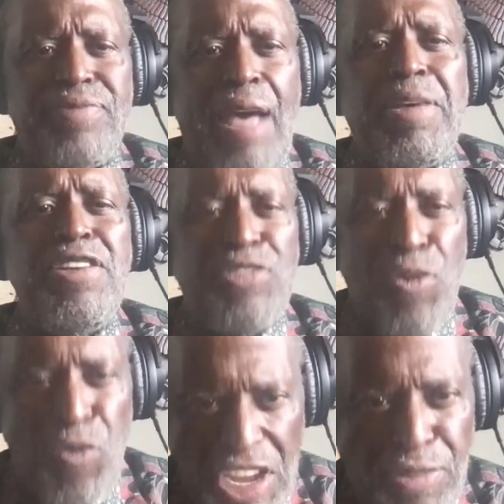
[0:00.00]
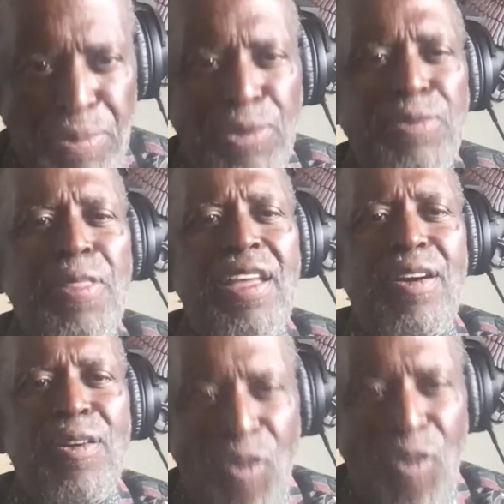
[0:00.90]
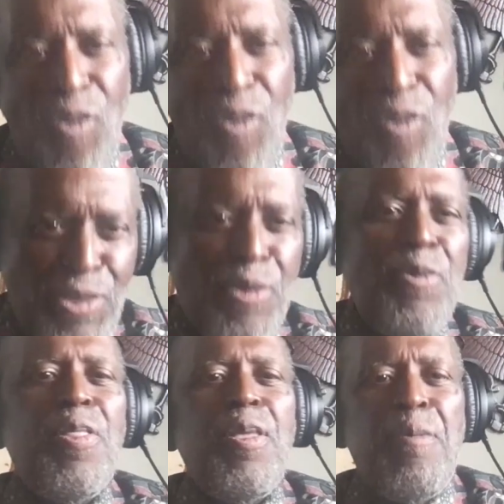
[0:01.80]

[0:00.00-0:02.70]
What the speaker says: I mean, he was a reasonable, rational,